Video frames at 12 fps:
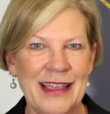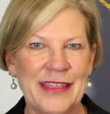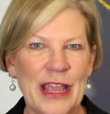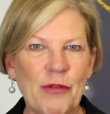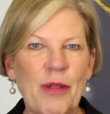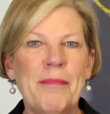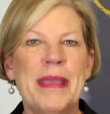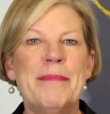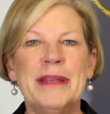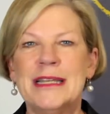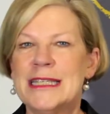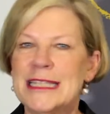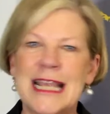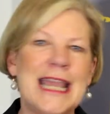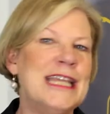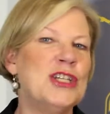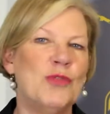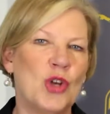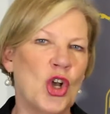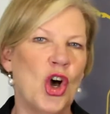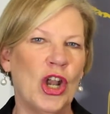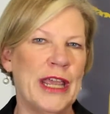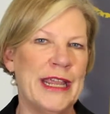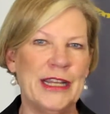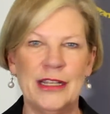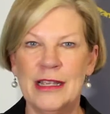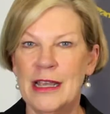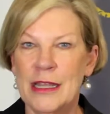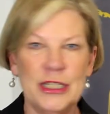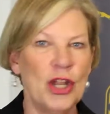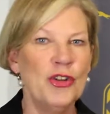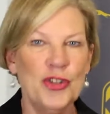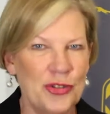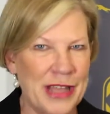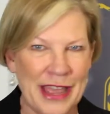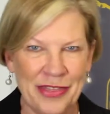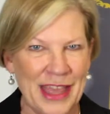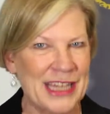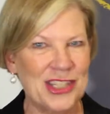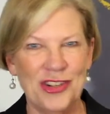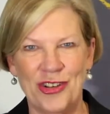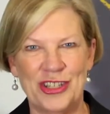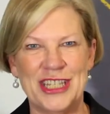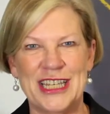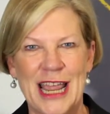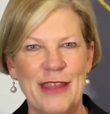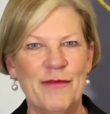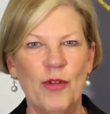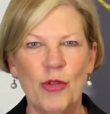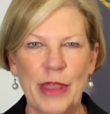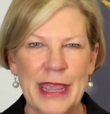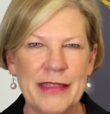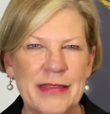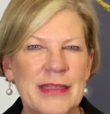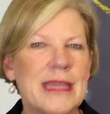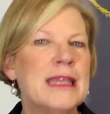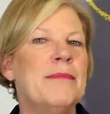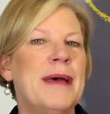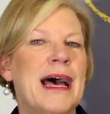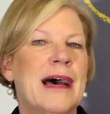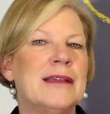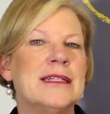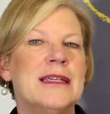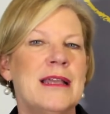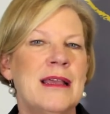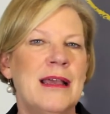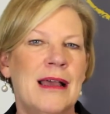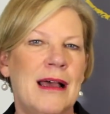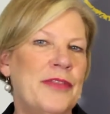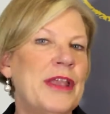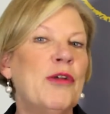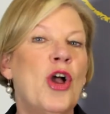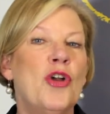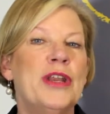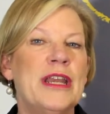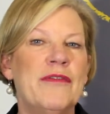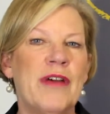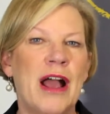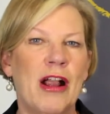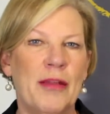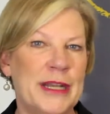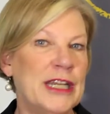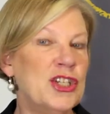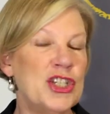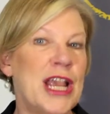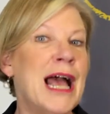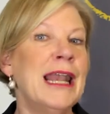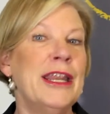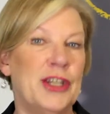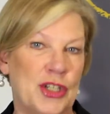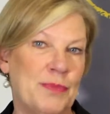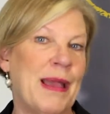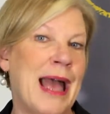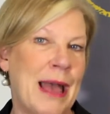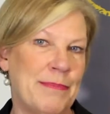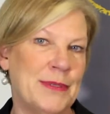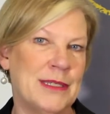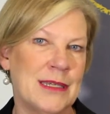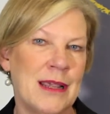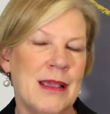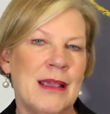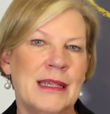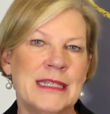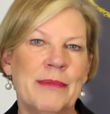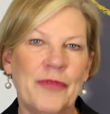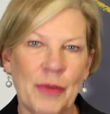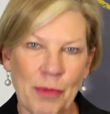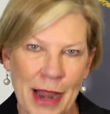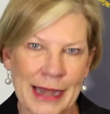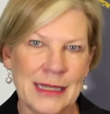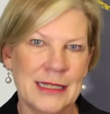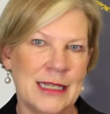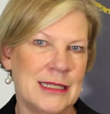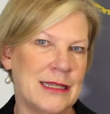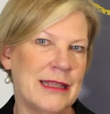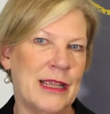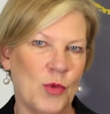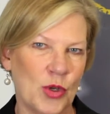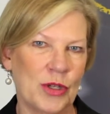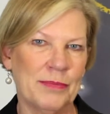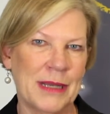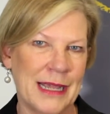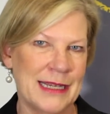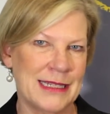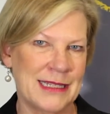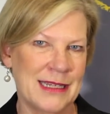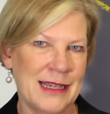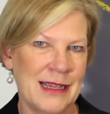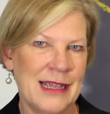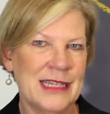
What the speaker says: They remember to say to a colleague, "Don't do that, that's not safe." Or they think about their own environment and challenge, perhaps, some of the practices in their workplace.